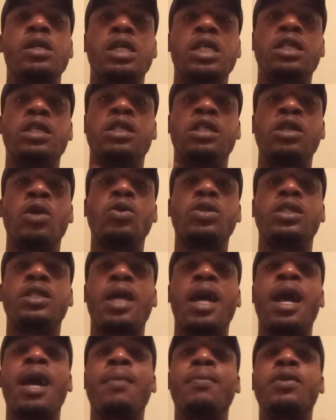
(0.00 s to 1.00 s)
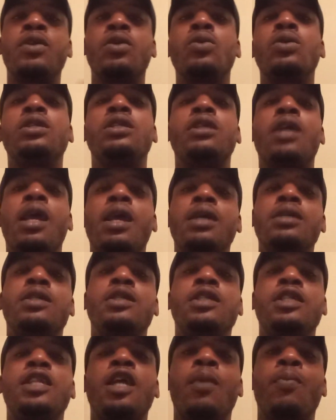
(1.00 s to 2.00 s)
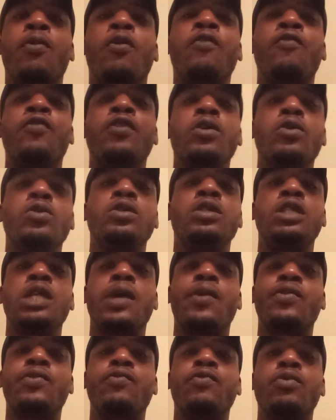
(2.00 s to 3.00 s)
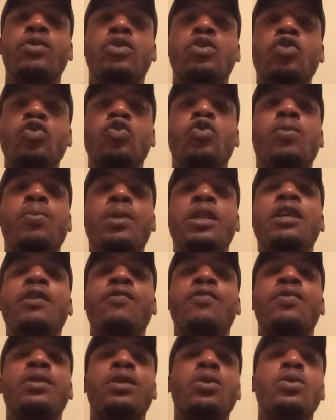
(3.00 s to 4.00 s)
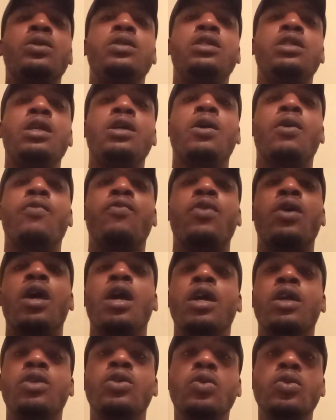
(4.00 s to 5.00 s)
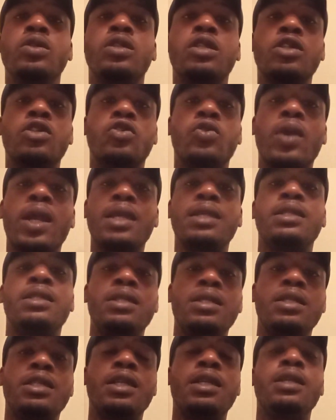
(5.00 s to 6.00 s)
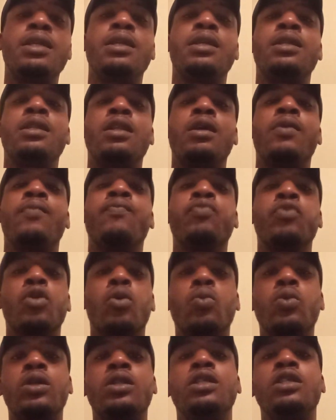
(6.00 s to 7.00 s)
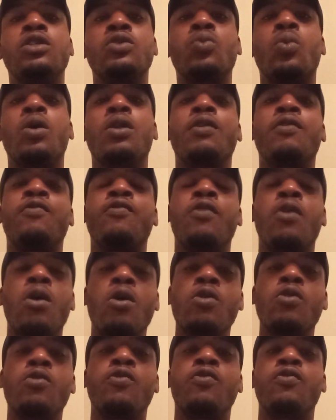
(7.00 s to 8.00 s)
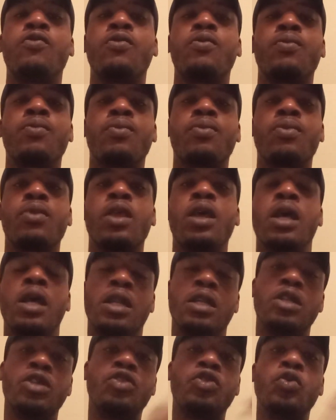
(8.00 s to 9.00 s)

It is your time and your chance to step up for yourself. You to believe in yourself. You to transcend with this wonderful earth. The